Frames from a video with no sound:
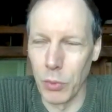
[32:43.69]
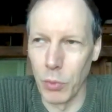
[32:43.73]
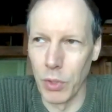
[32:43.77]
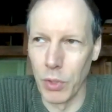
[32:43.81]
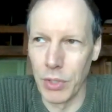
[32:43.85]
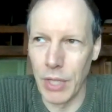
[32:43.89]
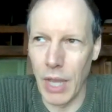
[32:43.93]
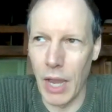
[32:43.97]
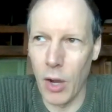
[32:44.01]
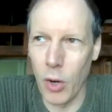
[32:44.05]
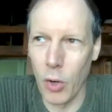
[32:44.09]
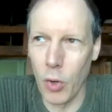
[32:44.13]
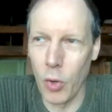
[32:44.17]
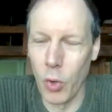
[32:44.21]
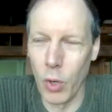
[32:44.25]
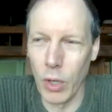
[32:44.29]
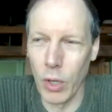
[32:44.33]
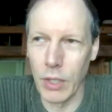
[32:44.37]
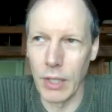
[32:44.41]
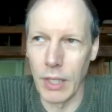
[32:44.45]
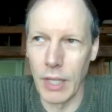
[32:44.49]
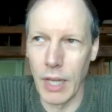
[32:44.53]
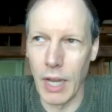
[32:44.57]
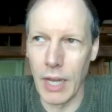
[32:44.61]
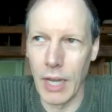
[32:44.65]
was how
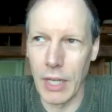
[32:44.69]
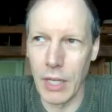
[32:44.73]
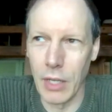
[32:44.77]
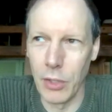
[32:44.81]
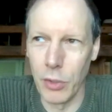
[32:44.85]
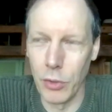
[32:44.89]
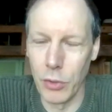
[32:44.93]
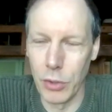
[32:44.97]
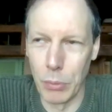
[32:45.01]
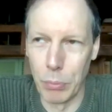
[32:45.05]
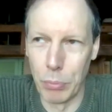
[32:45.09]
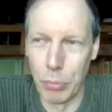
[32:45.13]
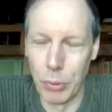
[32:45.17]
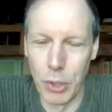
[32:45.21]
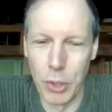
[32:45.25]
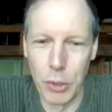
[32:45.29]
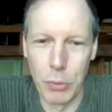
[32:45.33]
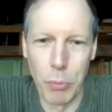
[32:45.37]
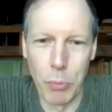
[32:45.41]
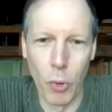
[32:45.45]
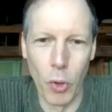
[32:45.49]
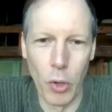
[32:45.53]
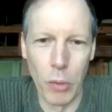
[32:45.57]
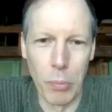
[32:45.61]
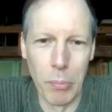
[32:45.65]
quickly I could use a
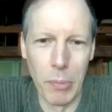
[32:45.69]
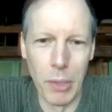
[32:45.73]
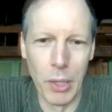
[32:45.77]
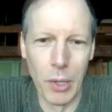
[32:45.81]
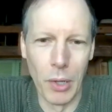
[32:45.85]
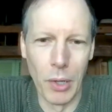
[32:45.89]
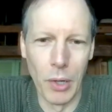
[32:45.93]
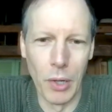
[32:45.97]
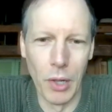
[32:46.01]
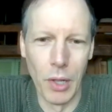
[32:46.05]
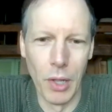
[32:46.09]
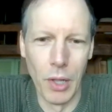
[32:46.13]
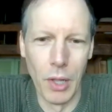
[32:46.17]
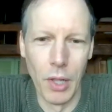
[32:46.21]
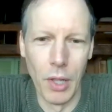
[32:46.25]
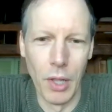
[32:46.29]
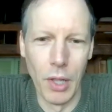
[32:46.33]
Bridgeport mill